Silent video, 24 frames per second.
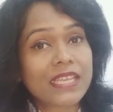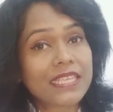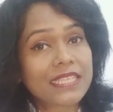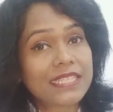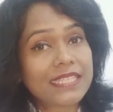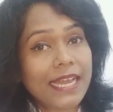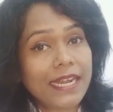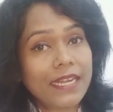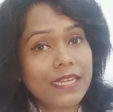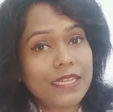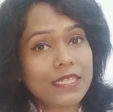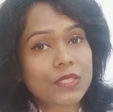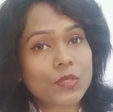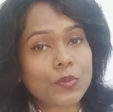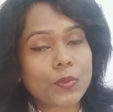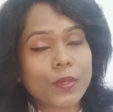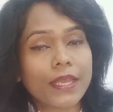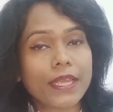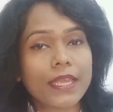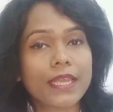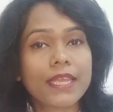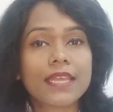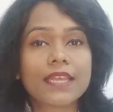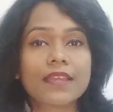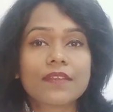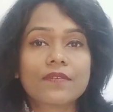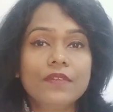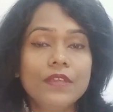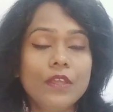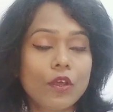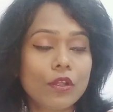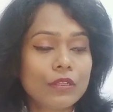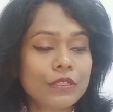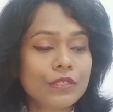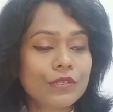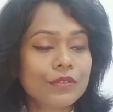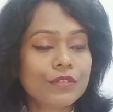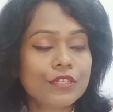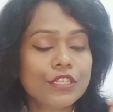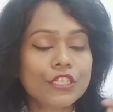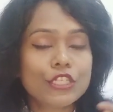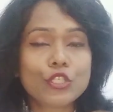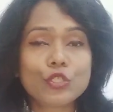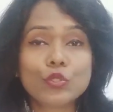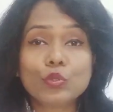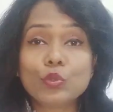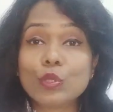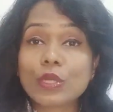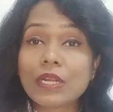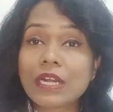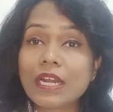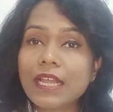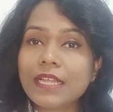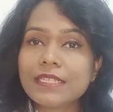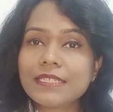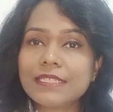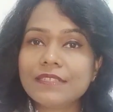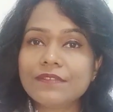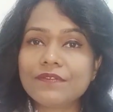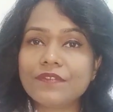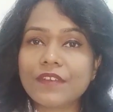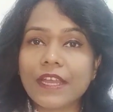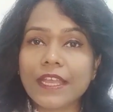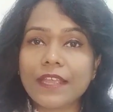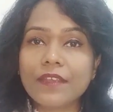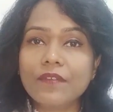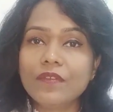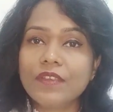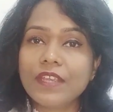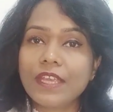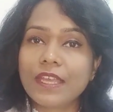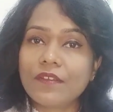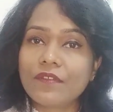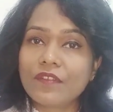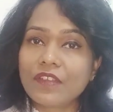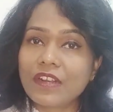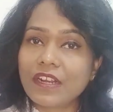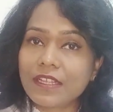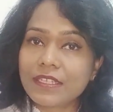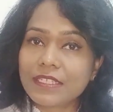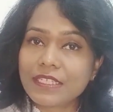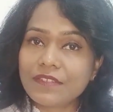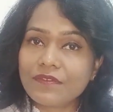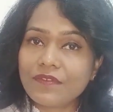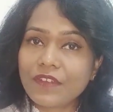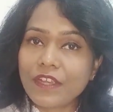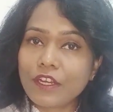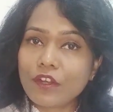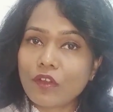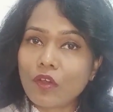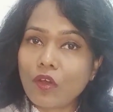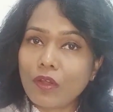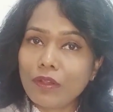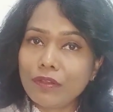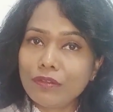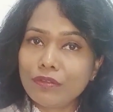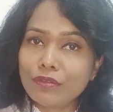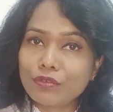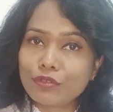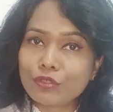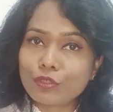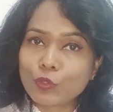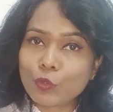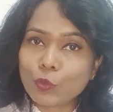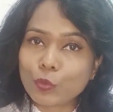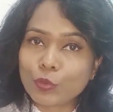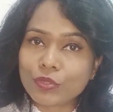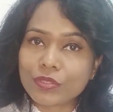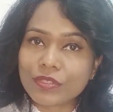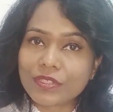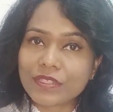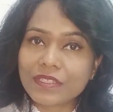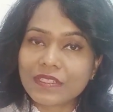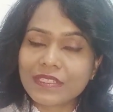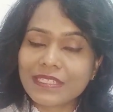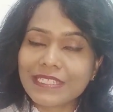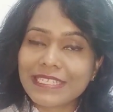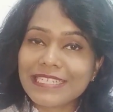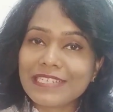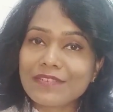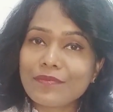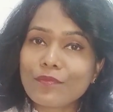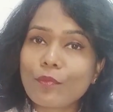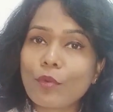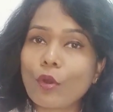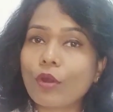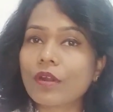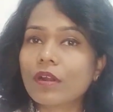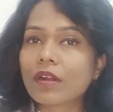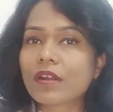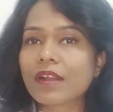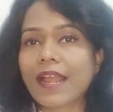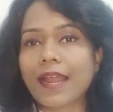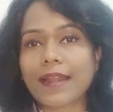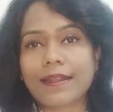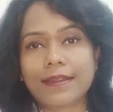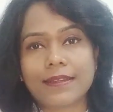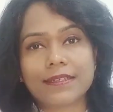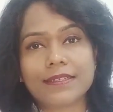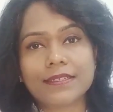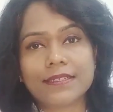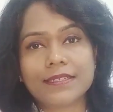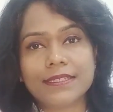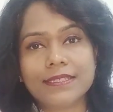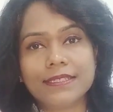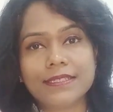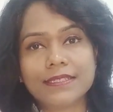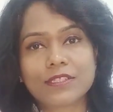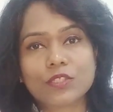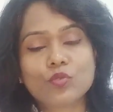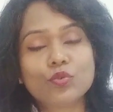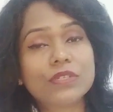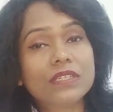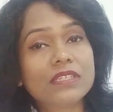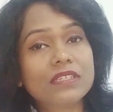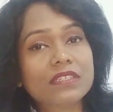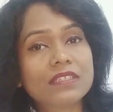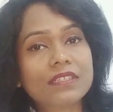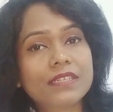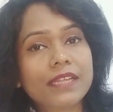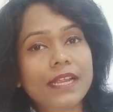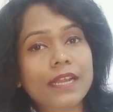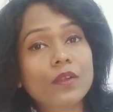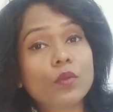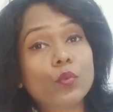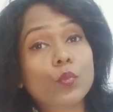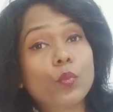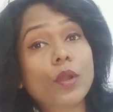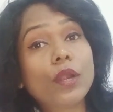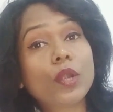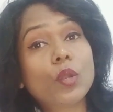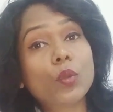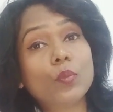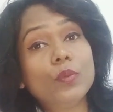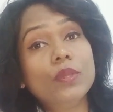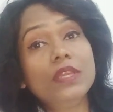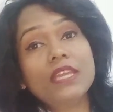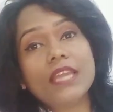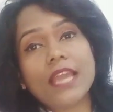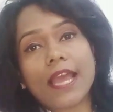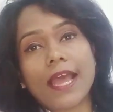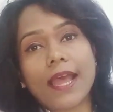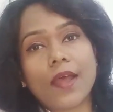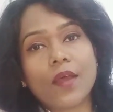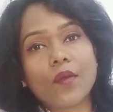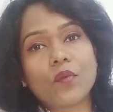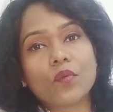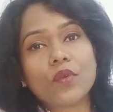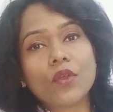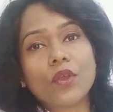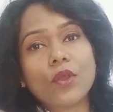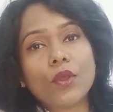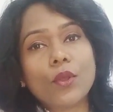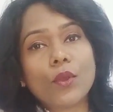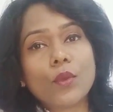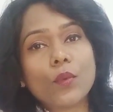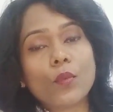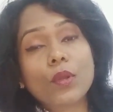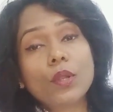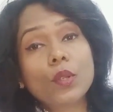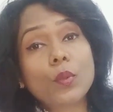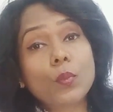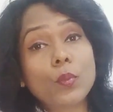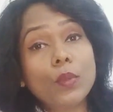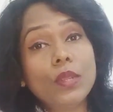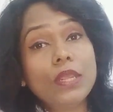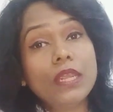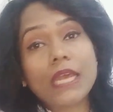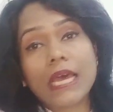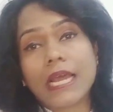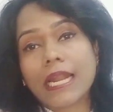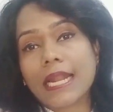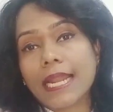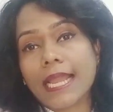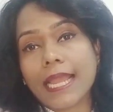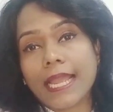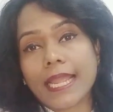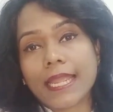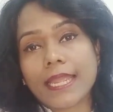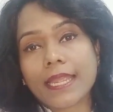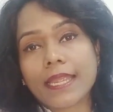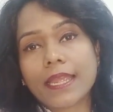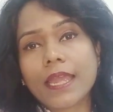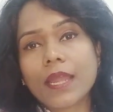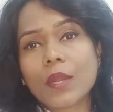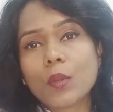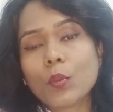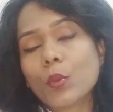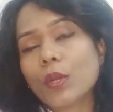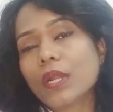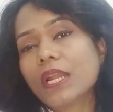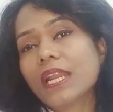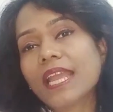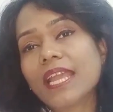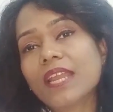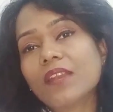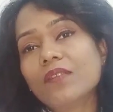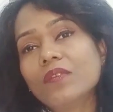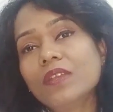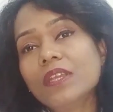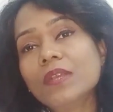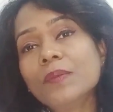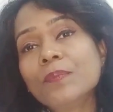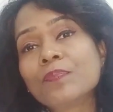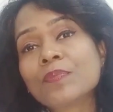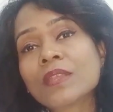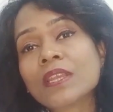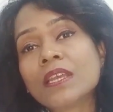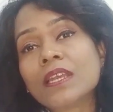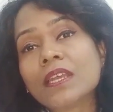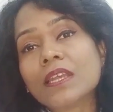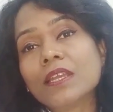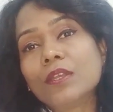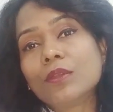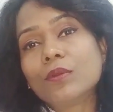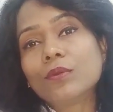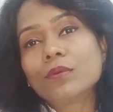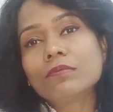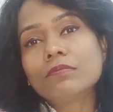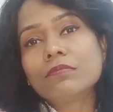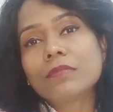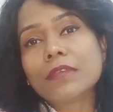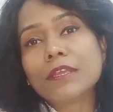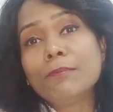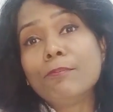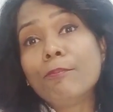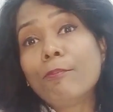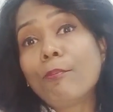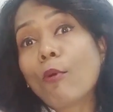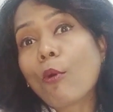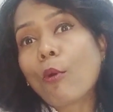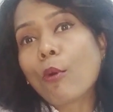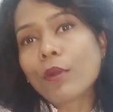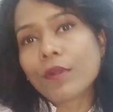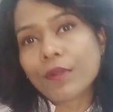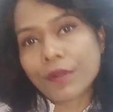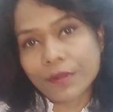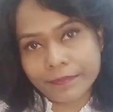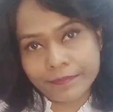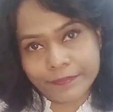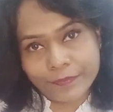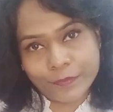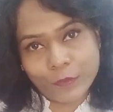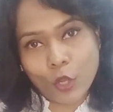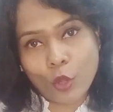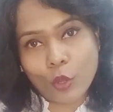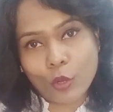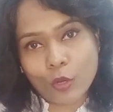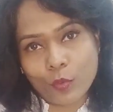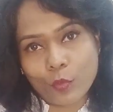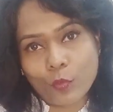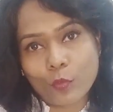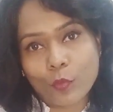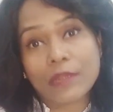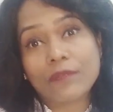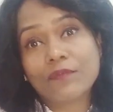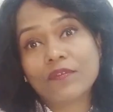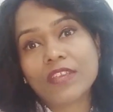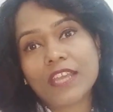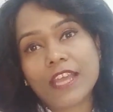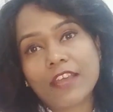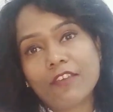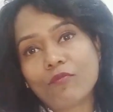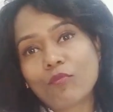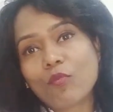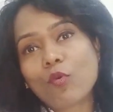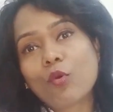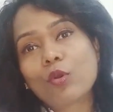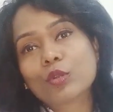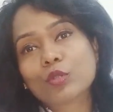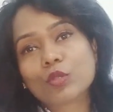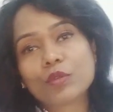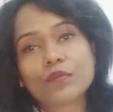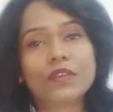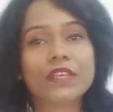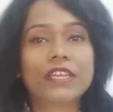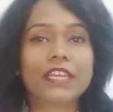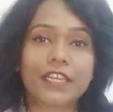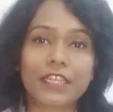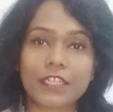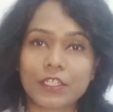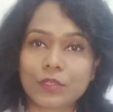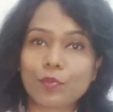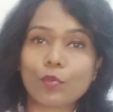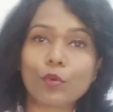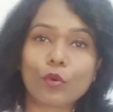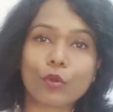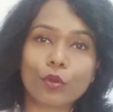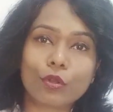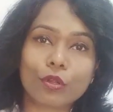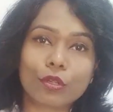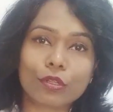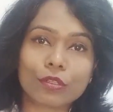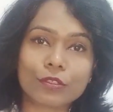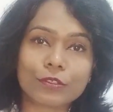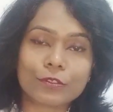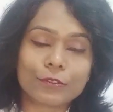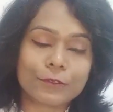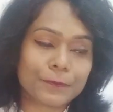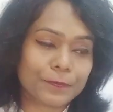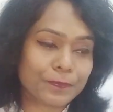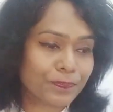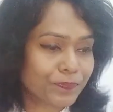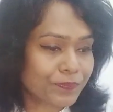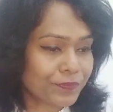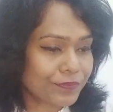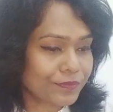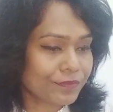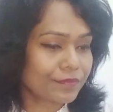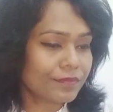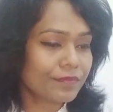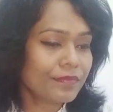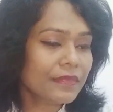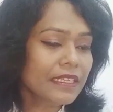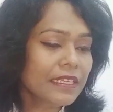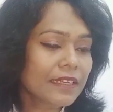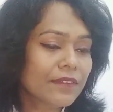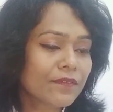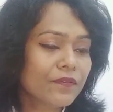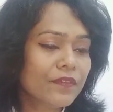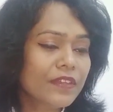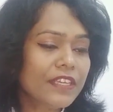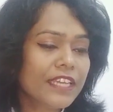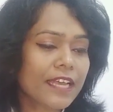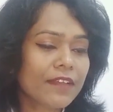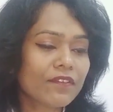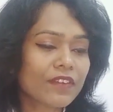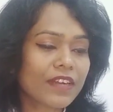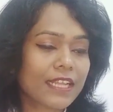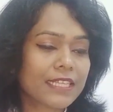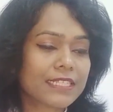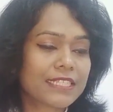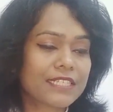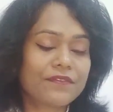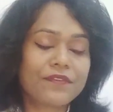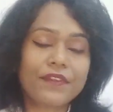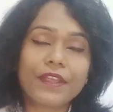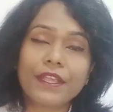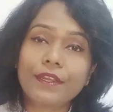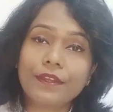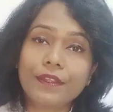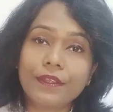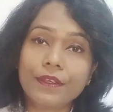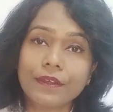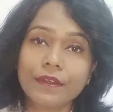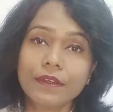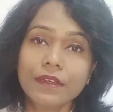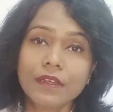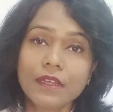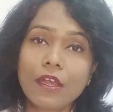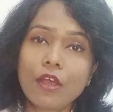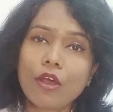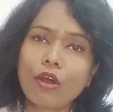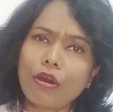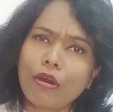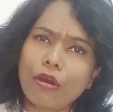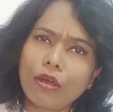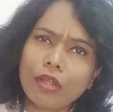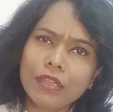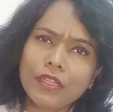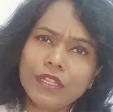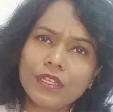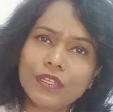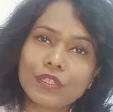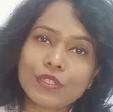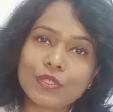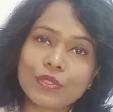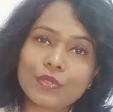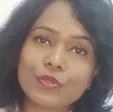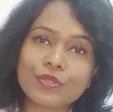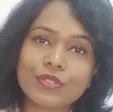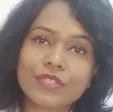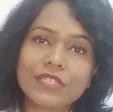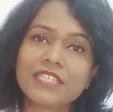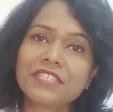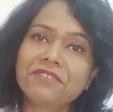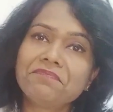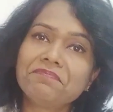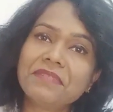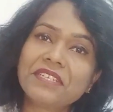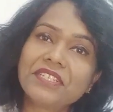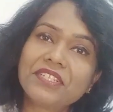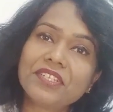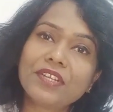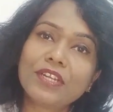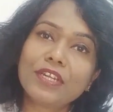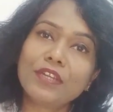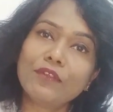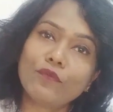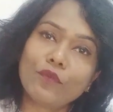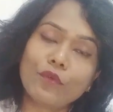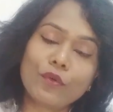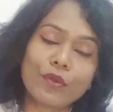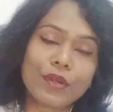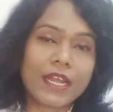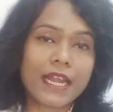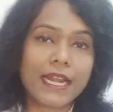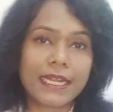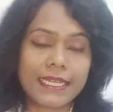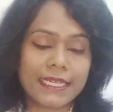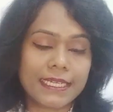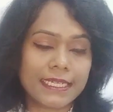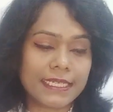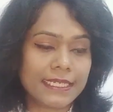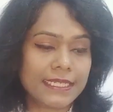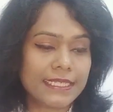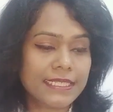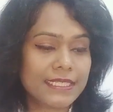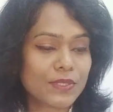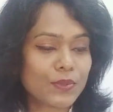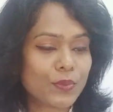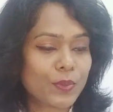That is why we also need to classify. We have classified all the resources in broader categories to understand what we have, what we are lacking, and what can we import, or if we have more, so we can export also. We have classified here all the resources in majorly 4 categories.